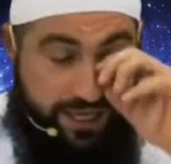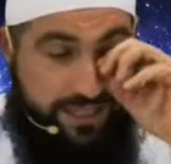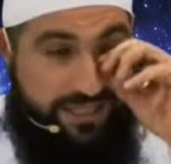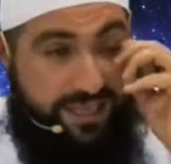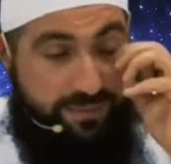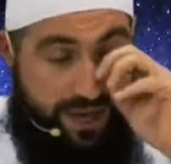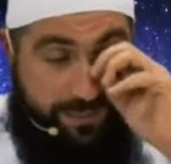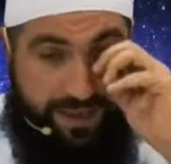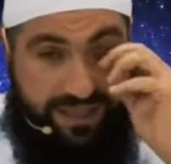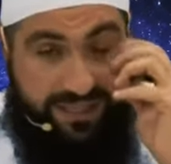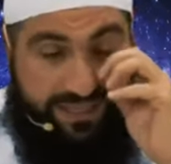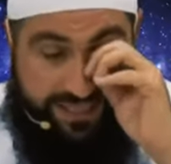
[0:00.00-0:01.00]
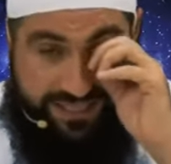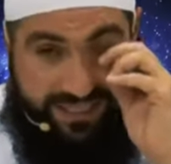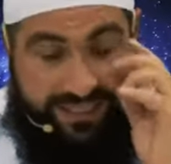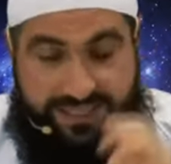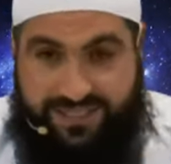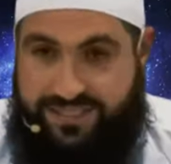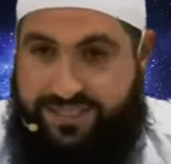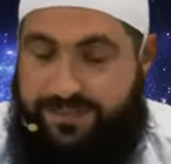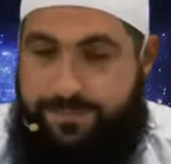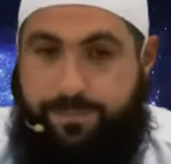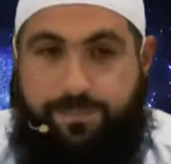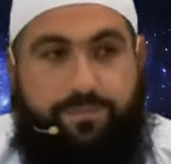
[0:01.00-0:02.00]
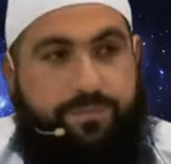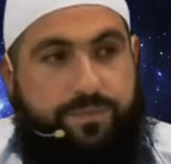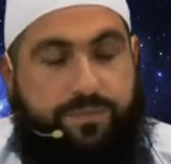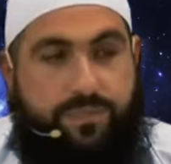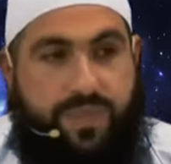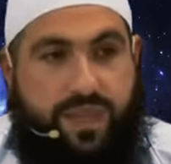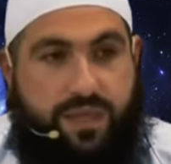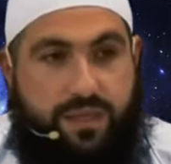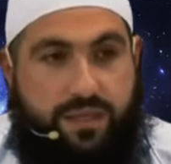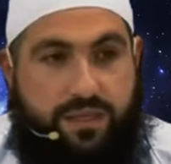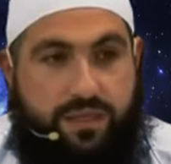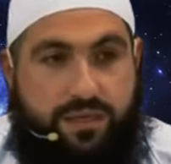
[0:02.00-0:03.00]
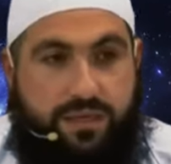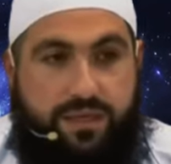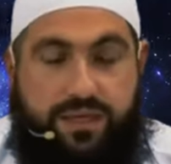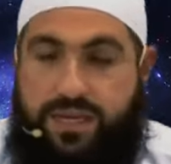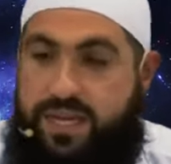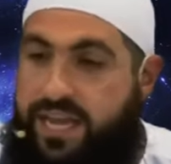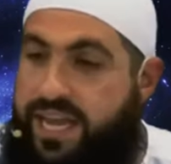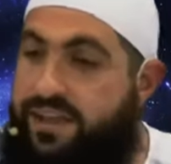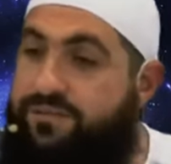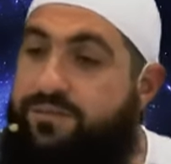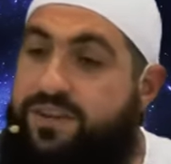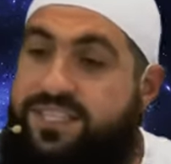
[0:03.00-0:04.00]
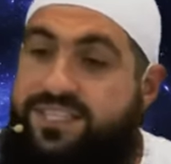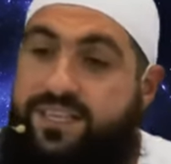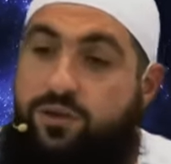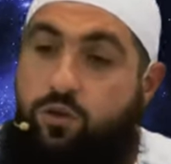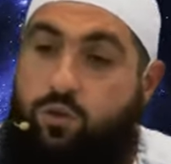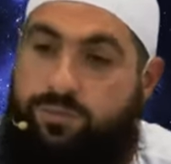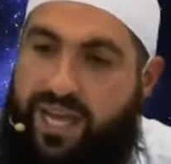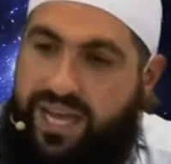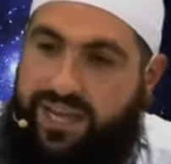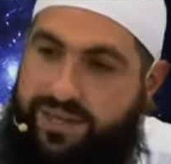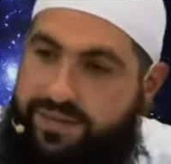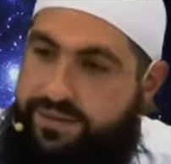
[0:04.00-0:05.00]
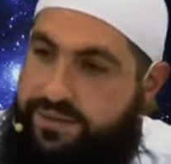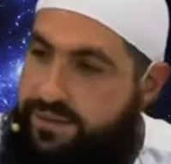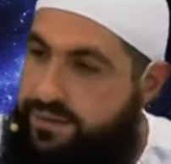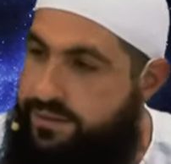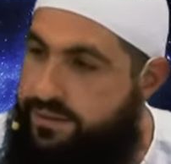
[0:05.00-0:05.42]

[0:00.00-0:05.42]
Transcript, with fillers: You see, my brothers and sisters, every single man,